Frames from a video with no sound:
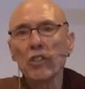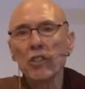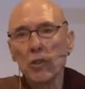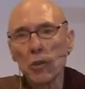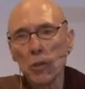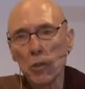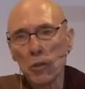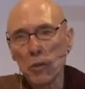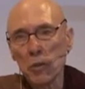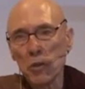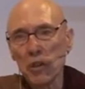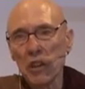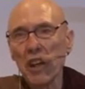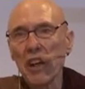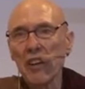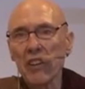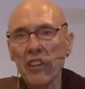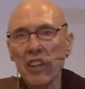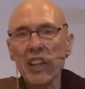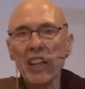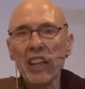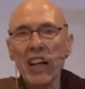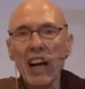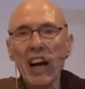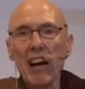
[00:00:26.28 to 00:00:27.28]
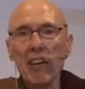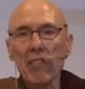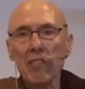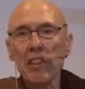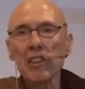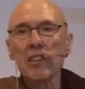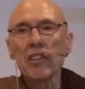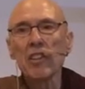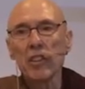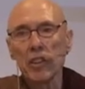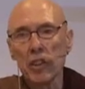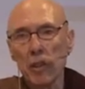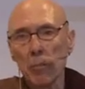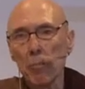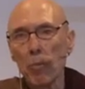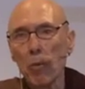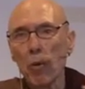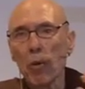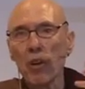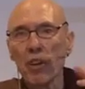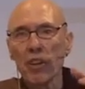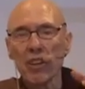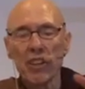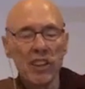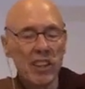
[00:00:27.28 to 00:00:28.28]
to Ghatikara to
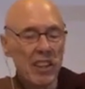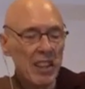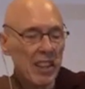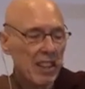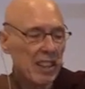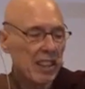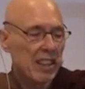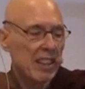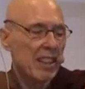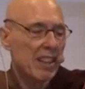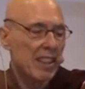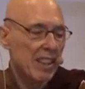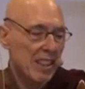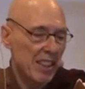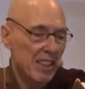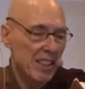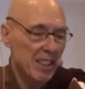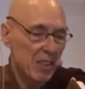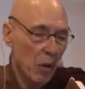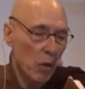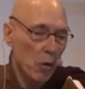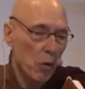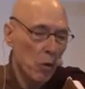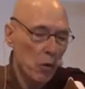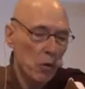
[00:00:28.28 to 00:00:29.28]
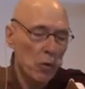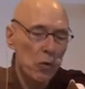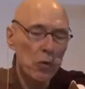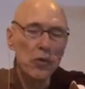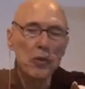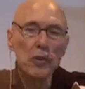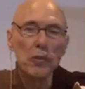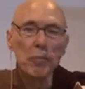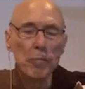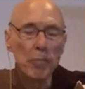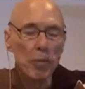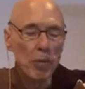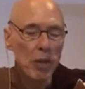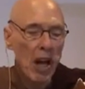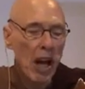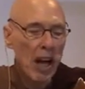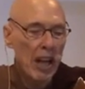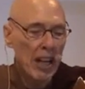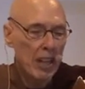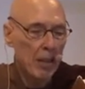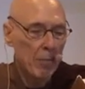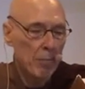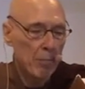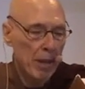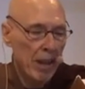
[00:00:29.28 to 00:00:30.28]
support his old
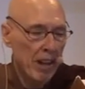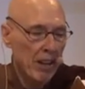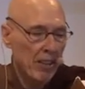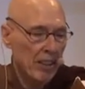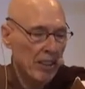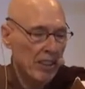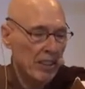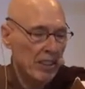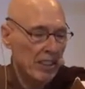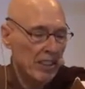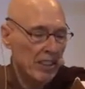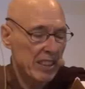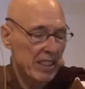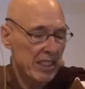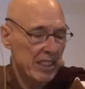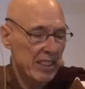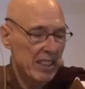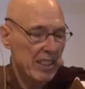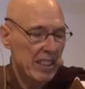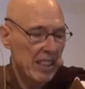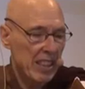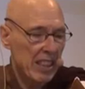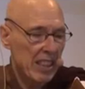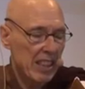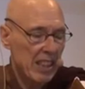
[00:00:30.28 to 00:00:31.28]
blind parents.